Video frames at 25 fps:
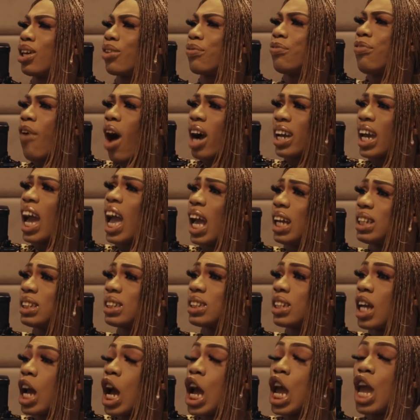Fuck
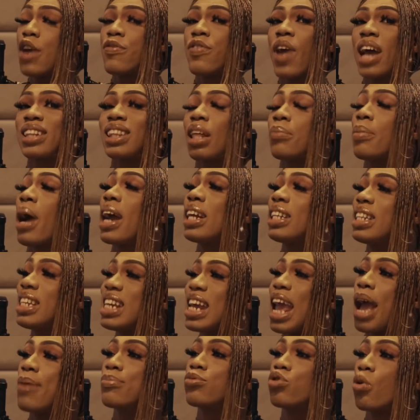it. If you enter my
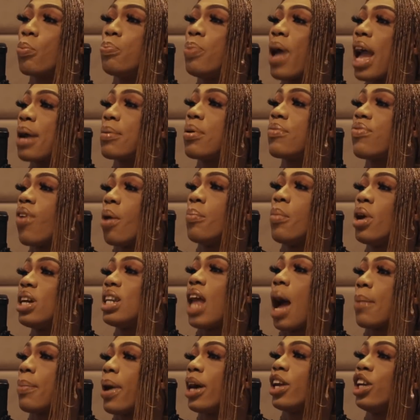DM to beg me for
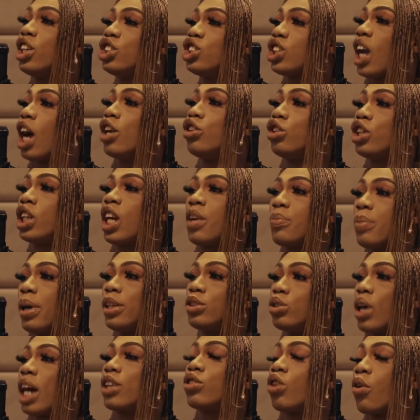money about your child you give
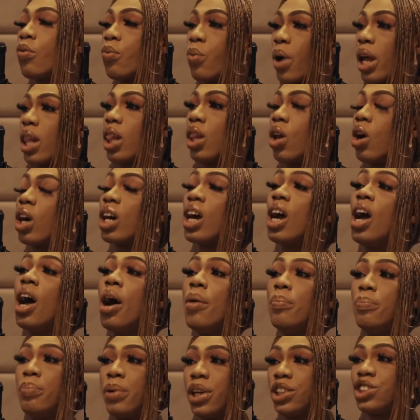birth to out of wedlock,
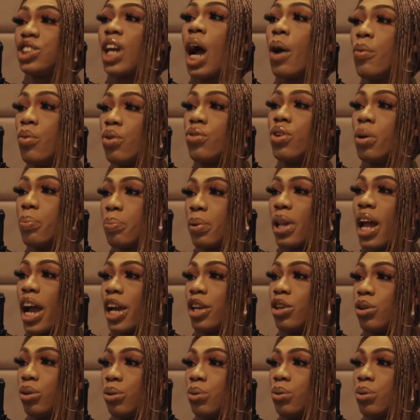bitch, I won't reply
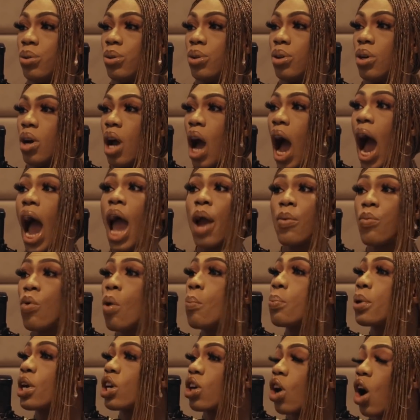you. I
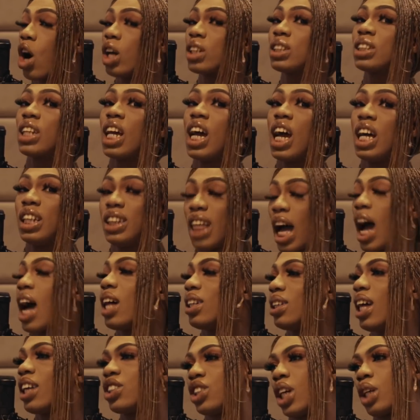won't because
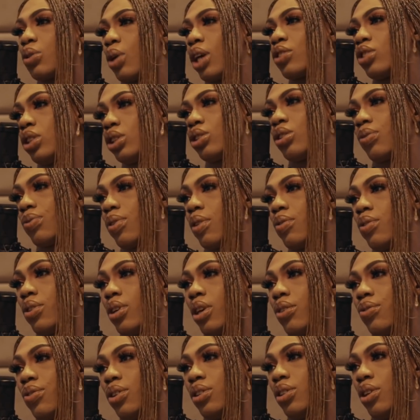that child will actually suffer for
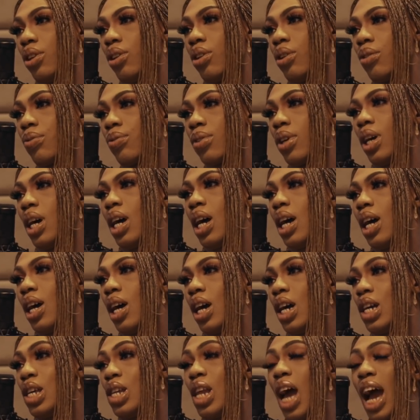it, funny enough. Yeah.
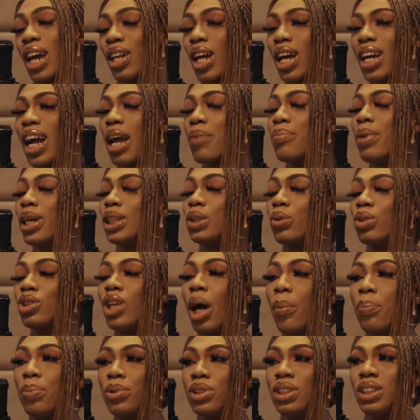I can't imagine what
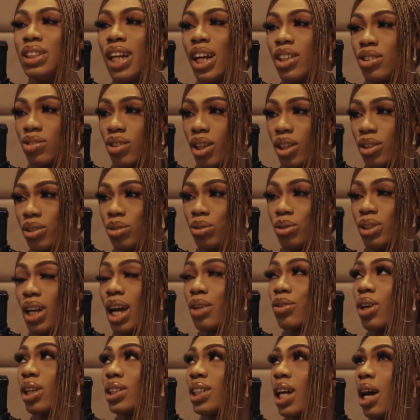you're putting that child to.
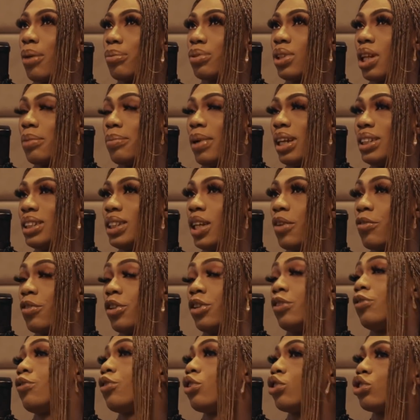That's what I'm telling myself
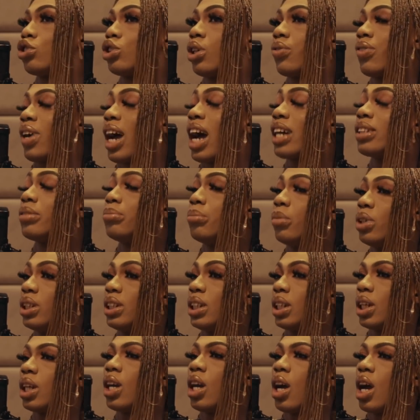in the future. If I had
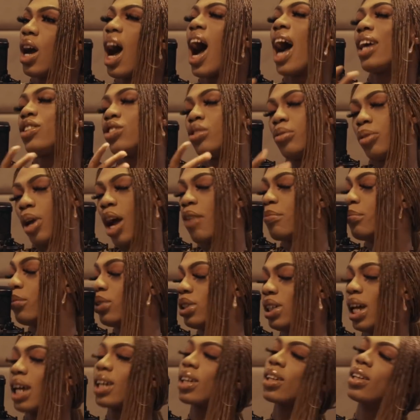money, I actually have
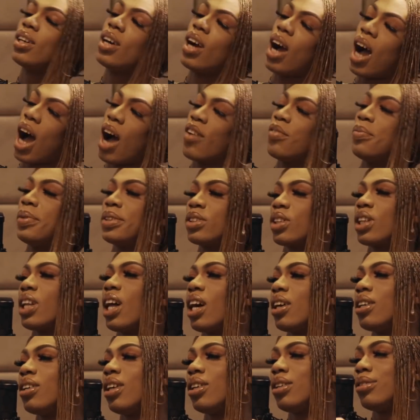money. I have a
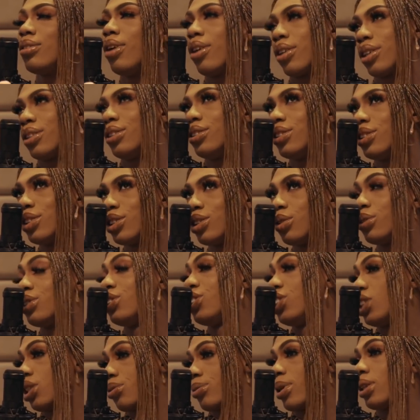particular organization,
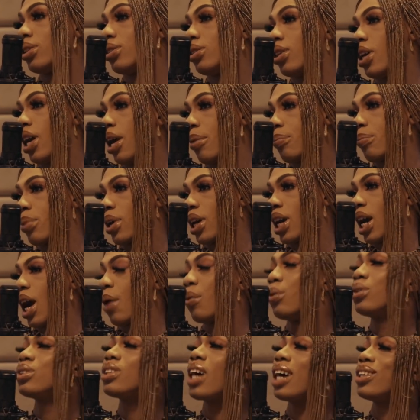which is one empire. I
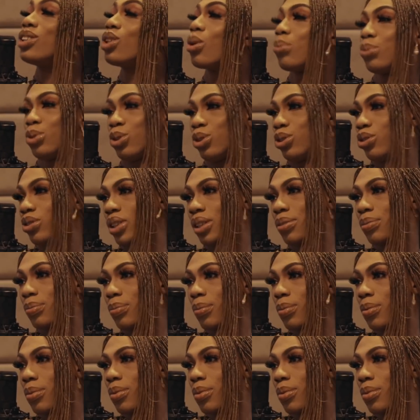want to adopt children.